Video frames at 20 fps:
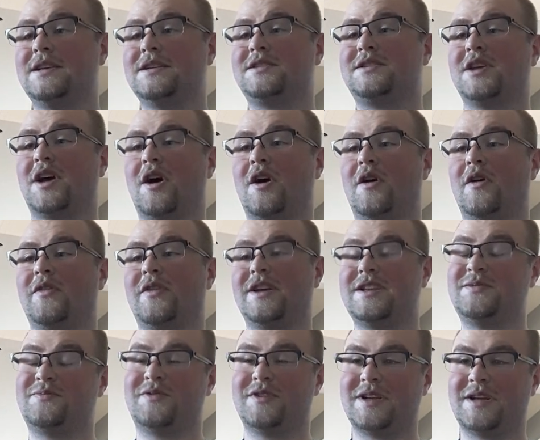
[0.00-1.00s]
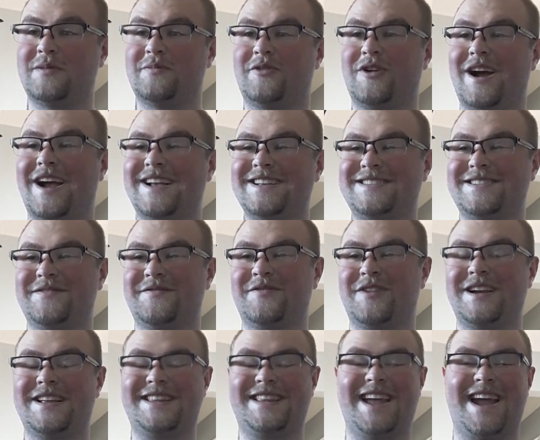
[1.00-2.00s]
so that's pretty impressive
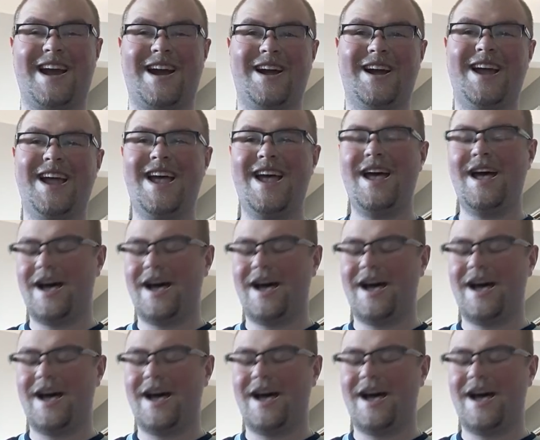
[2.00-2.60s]
right there.